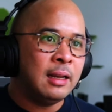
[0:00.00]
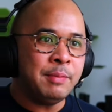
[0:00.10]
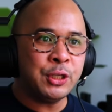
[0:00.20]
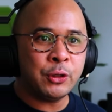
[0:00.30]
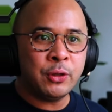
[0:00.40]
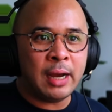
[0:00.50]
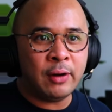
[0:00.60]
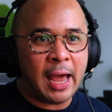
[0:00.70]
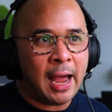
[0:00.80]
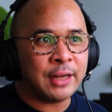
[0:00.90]
Let me show you how
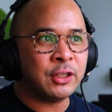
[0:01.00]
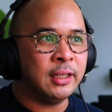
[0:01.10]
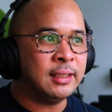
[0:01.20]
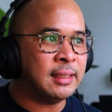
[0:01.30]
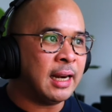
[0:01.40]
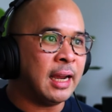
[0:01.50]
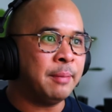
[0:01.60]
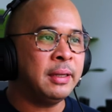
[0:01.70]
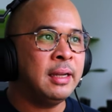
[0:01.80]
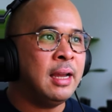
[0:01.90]
to actually set
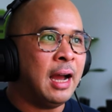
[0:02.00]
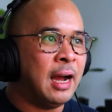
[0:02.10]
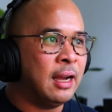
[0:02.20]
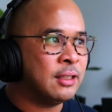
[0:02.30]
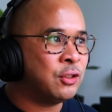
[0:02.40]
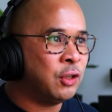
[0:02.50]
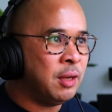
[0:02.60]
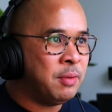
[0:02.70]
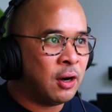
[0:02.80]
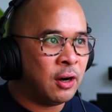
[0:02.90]
up a
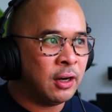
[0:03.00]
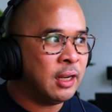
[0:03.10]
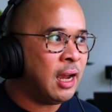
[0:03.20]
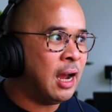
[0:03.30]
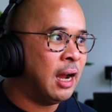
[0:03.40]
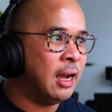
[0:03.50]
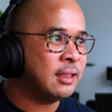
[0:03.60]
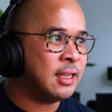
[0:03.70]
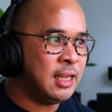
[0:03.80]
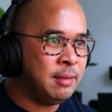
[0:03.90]
Streamyard
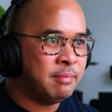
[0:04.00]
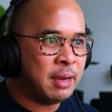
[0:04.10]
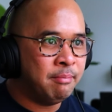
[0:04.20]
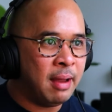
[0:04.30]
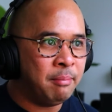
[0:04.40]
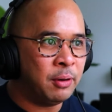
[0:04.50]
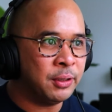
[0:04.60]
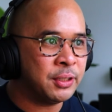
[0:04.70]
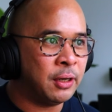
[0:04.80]
team members.